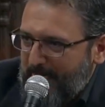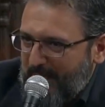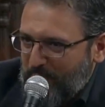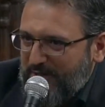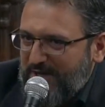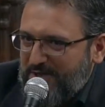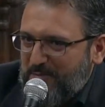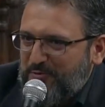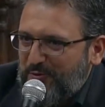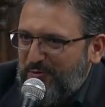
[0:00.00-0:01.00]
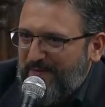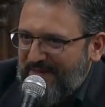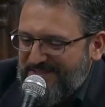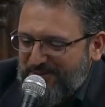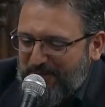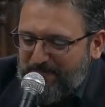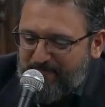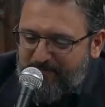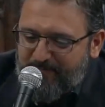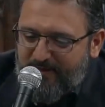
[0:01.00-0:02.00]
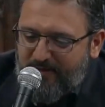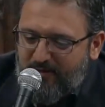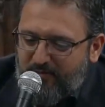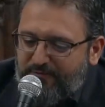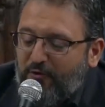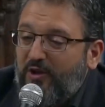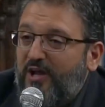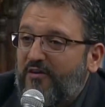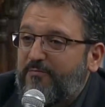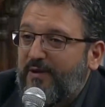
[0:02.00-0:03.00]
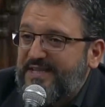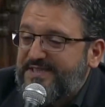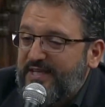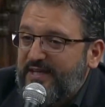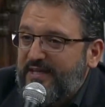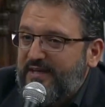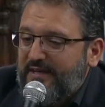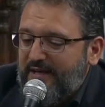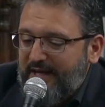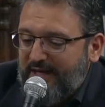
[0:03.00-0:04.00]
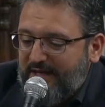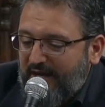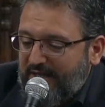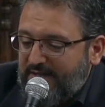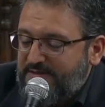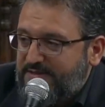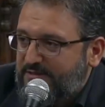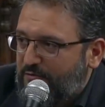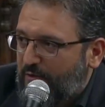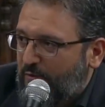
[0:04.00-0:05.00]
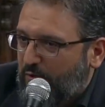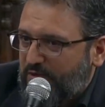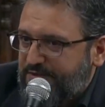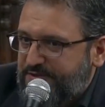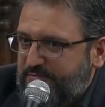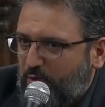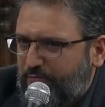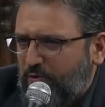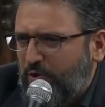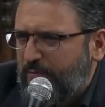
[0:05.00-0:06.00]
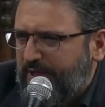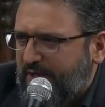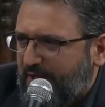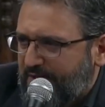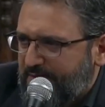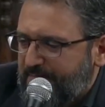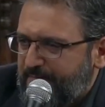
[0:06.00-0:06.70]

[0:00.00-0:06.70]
And we're going to come to this term. Full of blessing and a guidance for the worlds or for humankind.